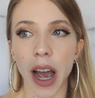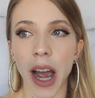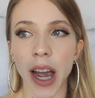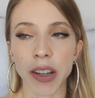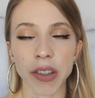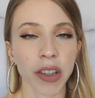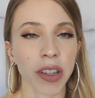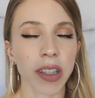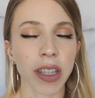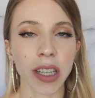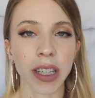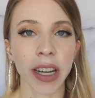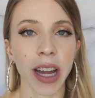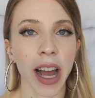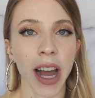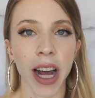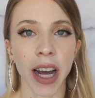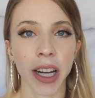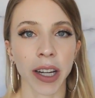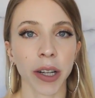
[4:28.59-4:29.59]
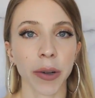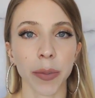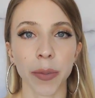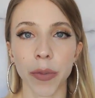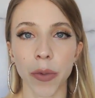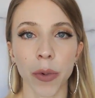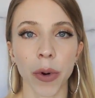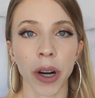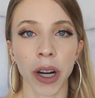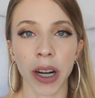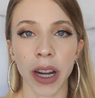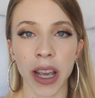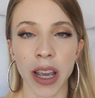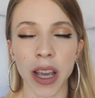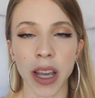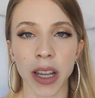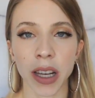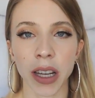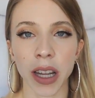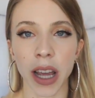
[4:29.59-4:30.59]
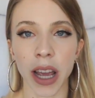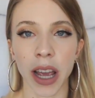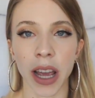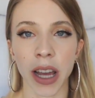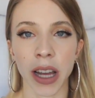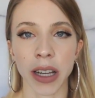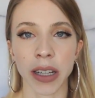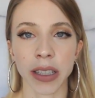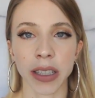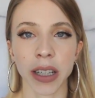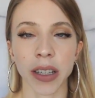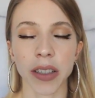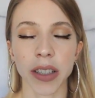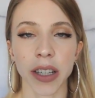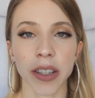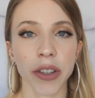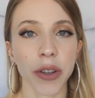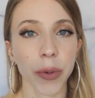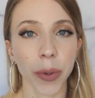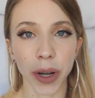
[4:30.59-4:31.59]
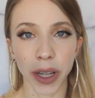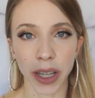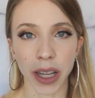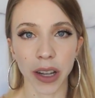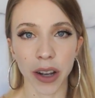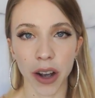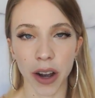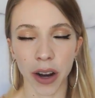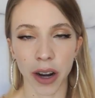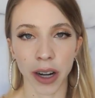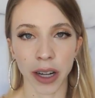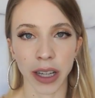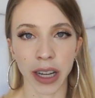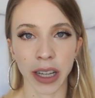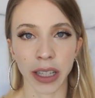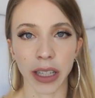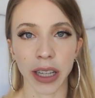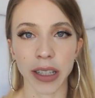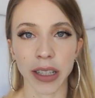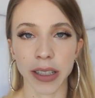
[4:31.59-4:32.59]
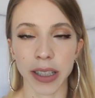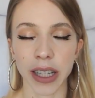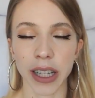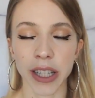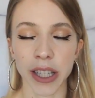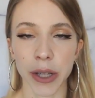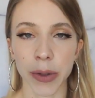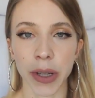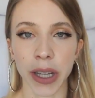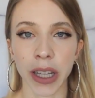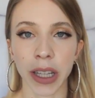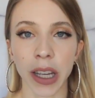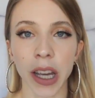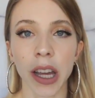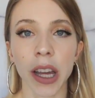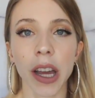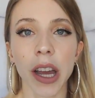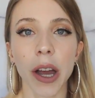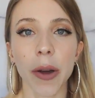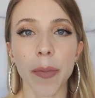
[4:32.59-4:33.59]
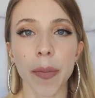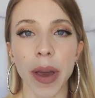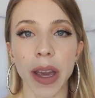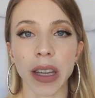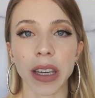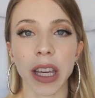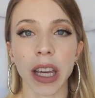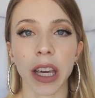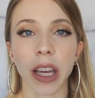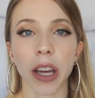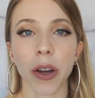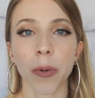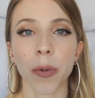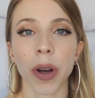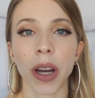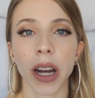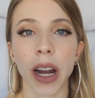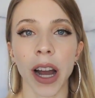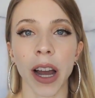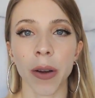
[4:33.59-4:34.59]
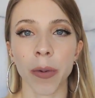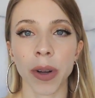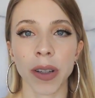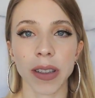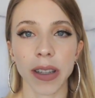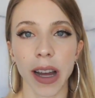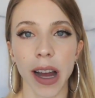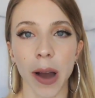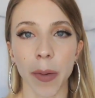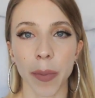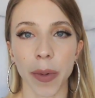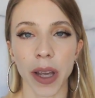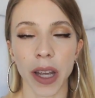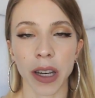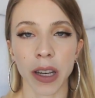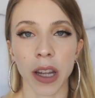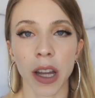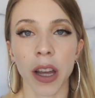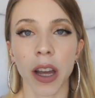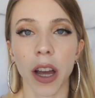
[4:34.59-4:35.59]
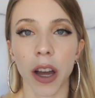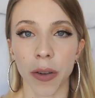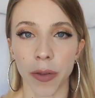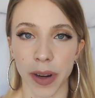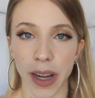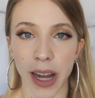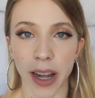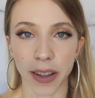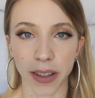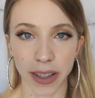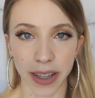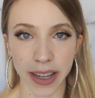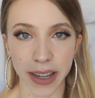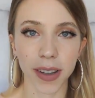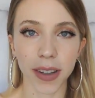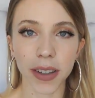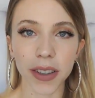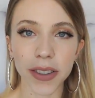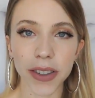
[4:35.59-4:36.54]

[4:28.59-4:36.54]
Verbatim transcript: I just need to add more in and continue working hard and continuing making what I want to happen a reality.